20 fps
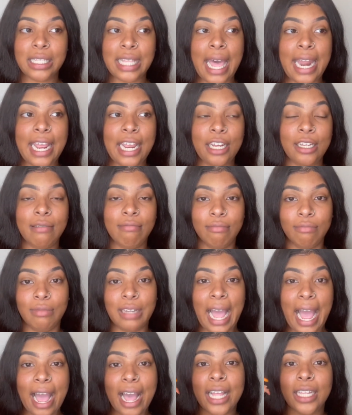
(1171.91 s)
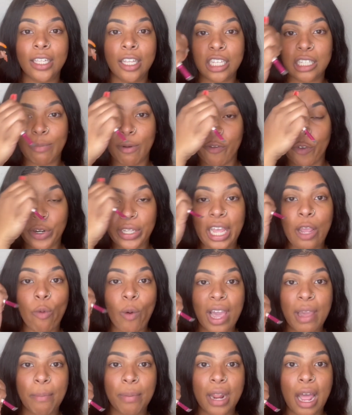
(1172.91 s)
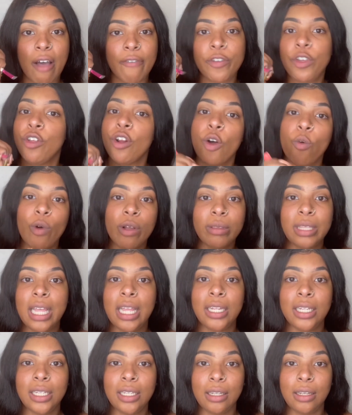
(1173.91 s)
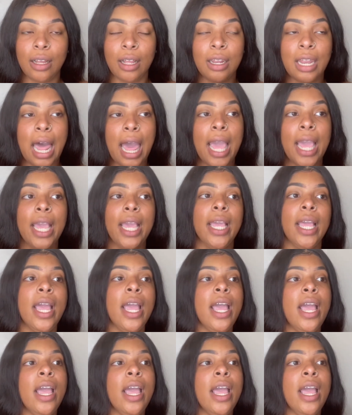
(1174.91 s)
how it looks before they wipe it off. You don't want that look. Like,